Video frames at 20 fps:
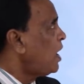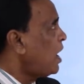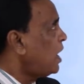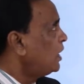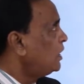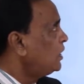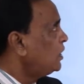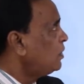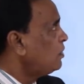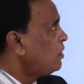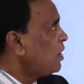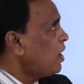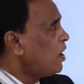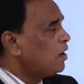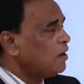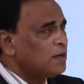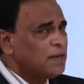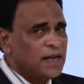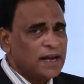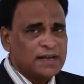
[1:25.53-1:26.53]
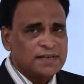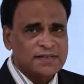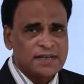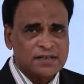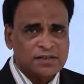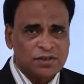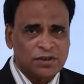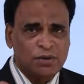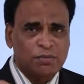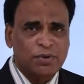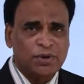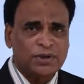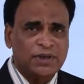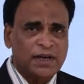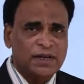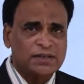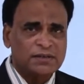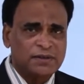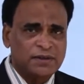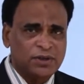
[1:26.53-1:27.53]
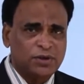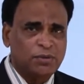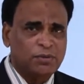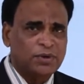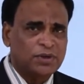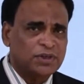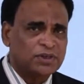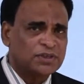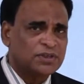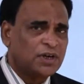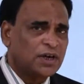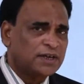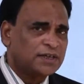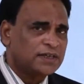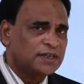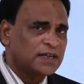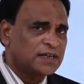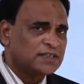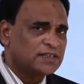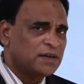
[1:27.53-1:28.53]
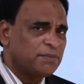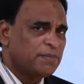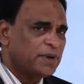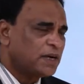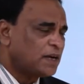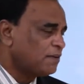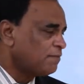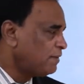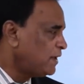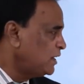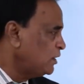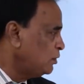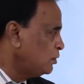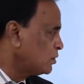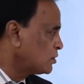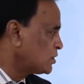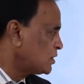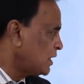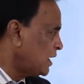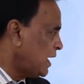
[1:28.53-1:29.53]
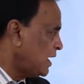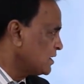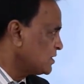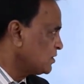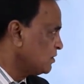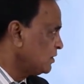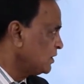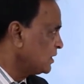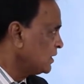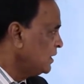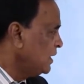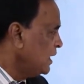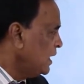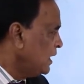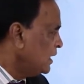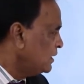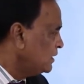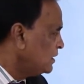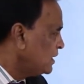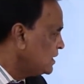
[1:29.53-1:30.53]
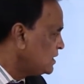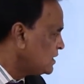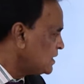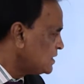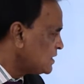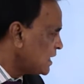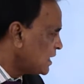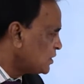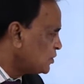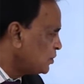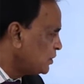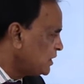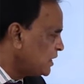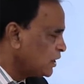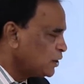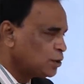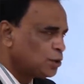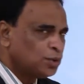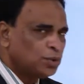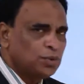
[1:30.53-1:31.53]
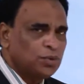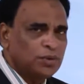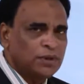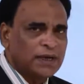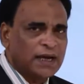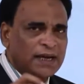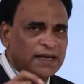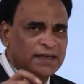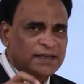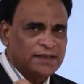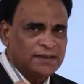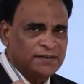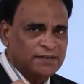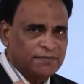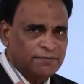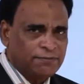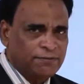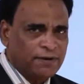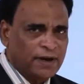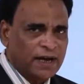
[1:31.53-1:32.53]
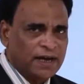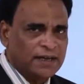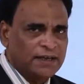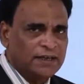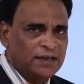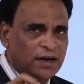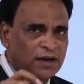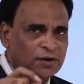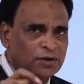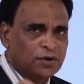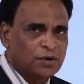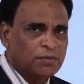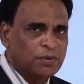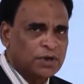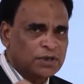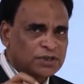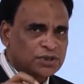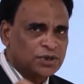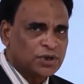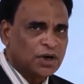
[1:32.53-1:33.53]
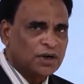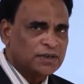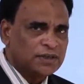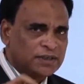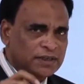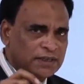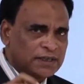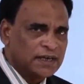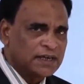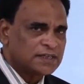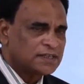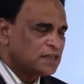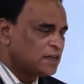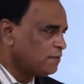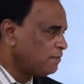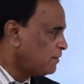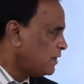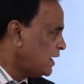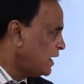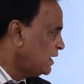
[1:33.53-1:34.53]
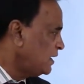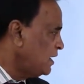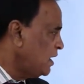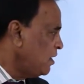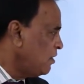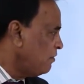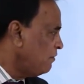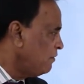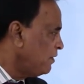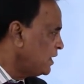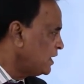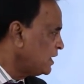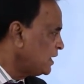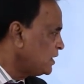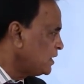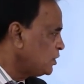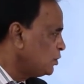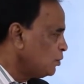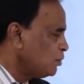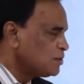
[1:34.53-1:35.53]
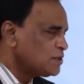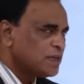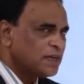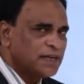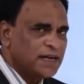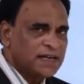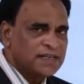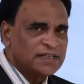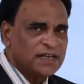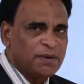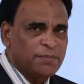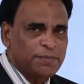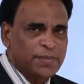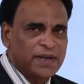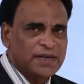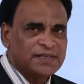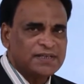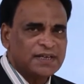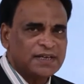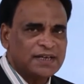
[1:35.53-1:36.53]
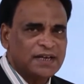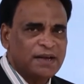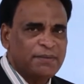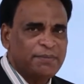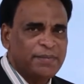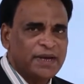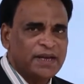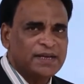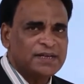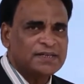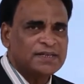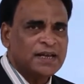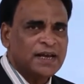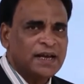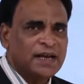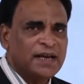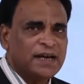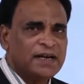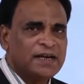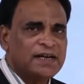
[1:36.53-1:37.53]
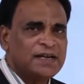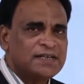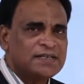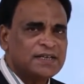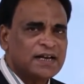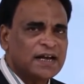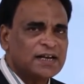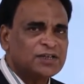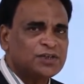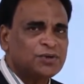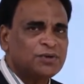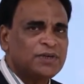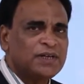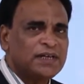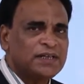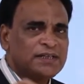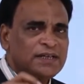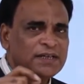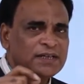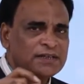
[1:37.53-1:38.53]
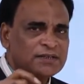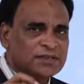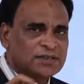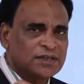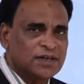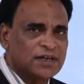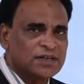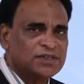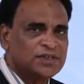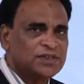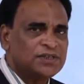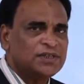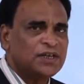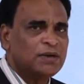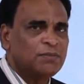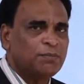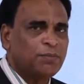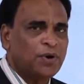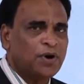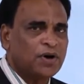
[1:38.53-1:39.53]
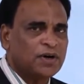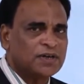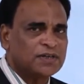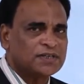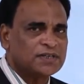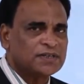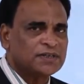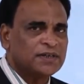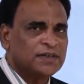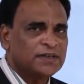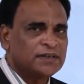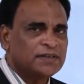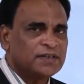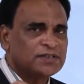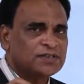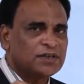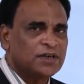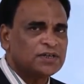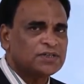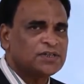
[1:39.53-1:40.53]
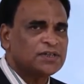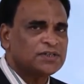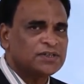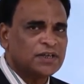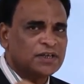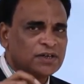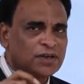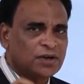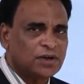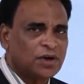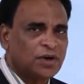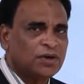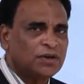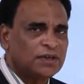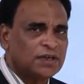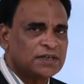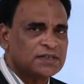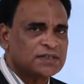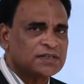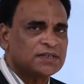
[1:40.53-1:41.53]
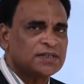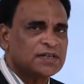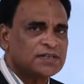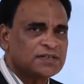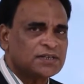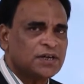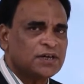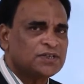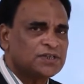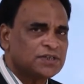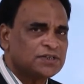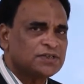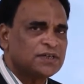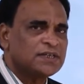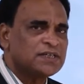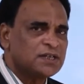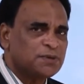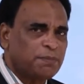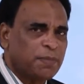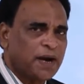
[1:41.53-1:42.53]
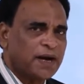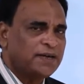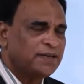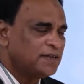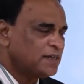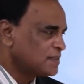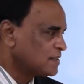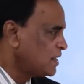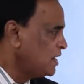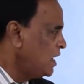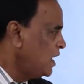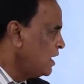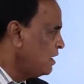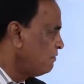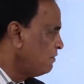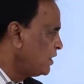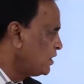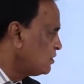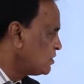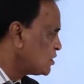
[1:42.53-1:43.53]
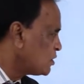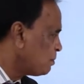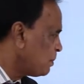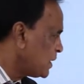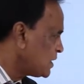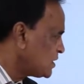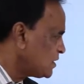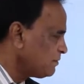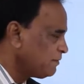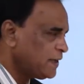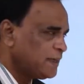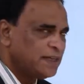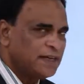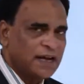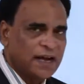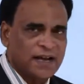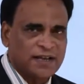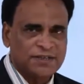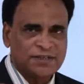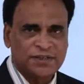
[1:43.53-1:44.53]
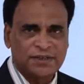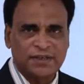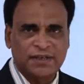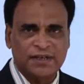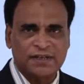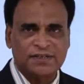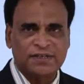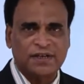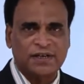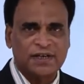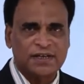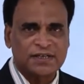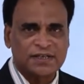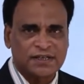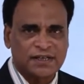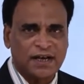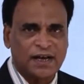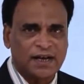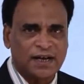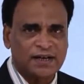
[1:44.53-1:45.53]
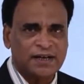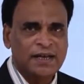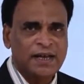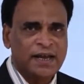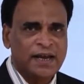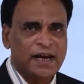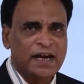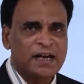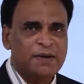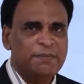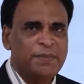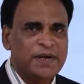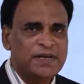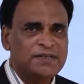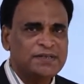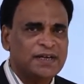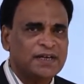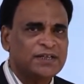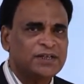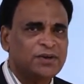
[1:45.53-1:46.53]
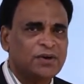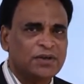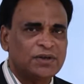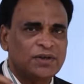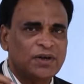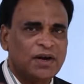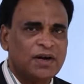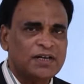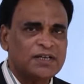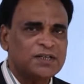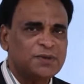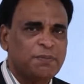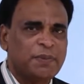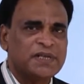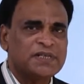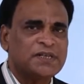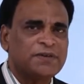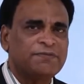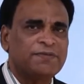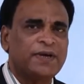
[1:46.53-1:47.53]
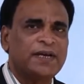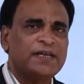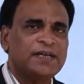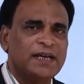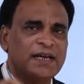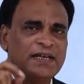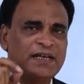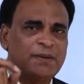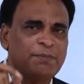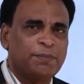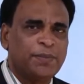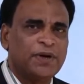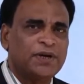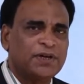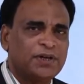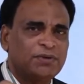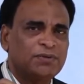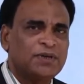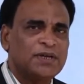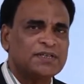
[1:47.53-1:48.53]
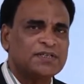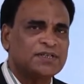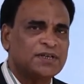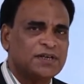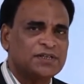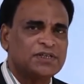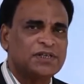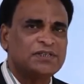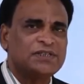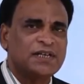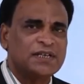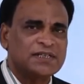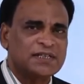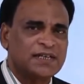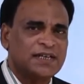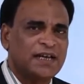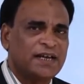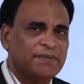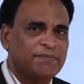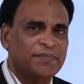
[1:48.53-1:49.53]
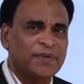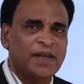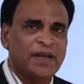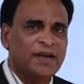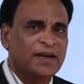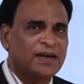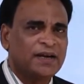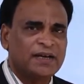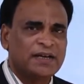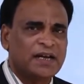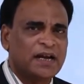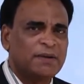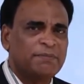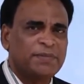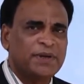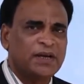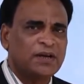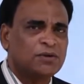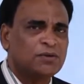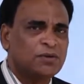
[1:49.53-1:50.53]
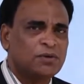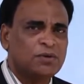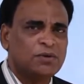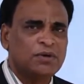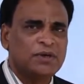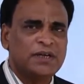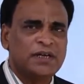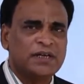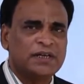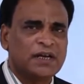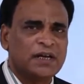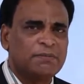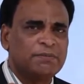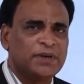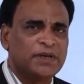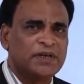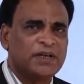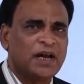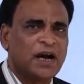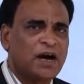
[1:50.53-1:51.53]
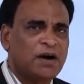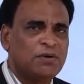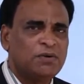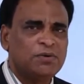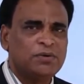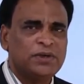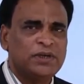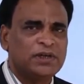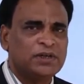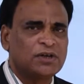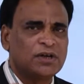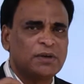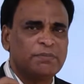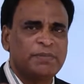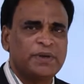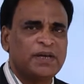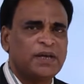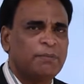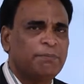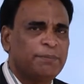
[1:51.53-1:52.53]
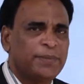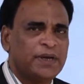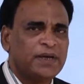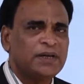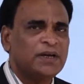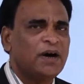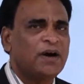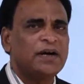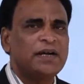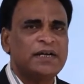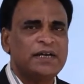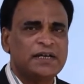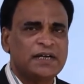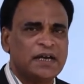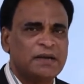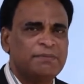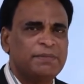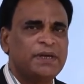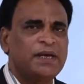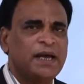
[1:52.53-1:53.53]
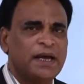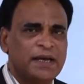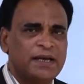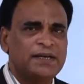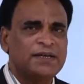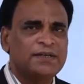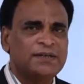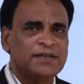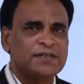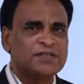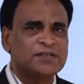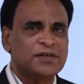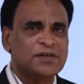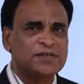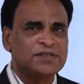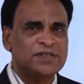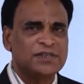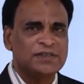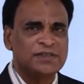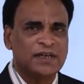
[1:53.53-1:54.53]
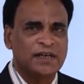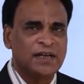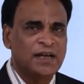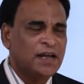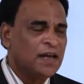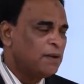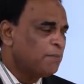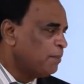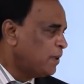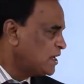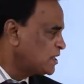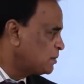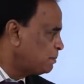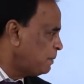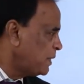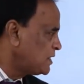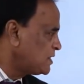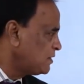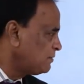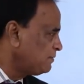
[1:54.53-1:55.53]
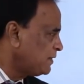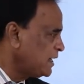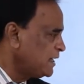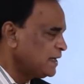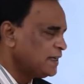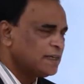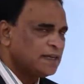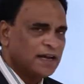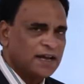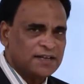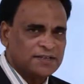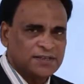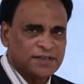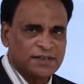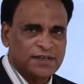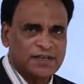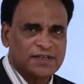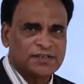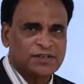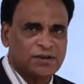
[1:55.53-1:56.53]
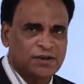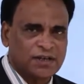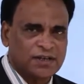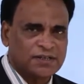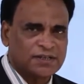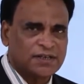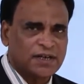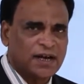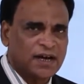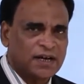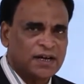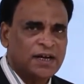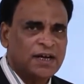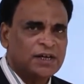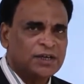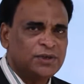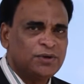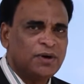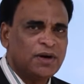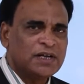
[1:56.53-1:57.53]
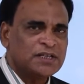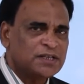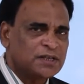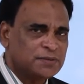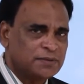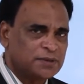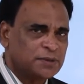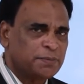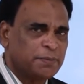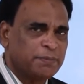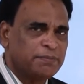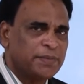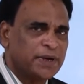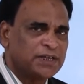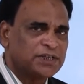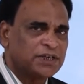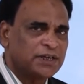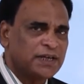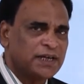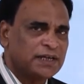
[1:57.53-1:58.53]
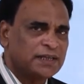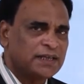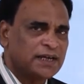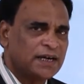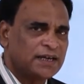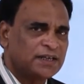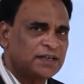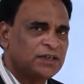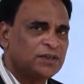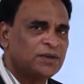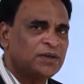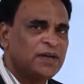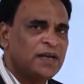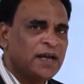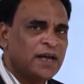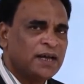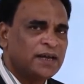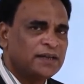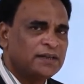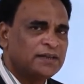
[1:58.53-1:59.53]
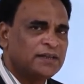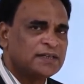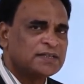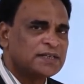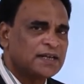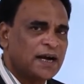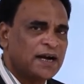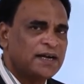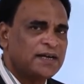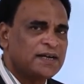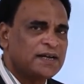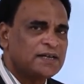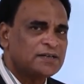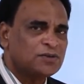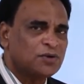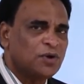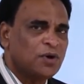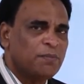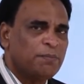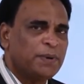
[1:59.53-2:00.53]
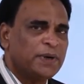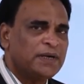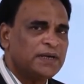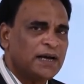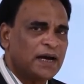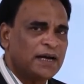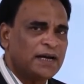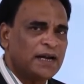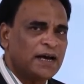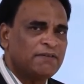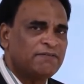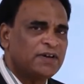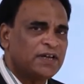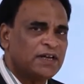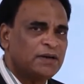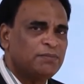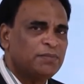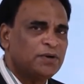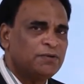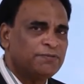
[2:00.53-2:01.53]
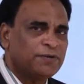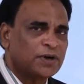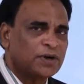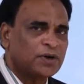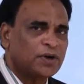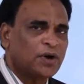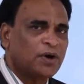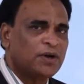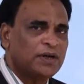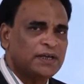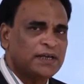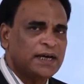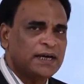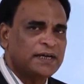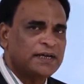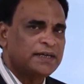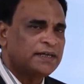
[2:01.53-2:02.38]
allow all access robots.txt meta file looks as well. This is actually a two lined file robots.txt file where a user agent basically means it is actually the search engine bots the search engine crawlers, the search engine spiders. When you specify an asterisk or a star, it means that you are not specifying any particular search engine's name. It can be a Google, it can be Yahoo, it can be a Bing or it can be any other search engine. By specifying an asterisk or a star, you are mentioning that you know the site is open and available for crawling and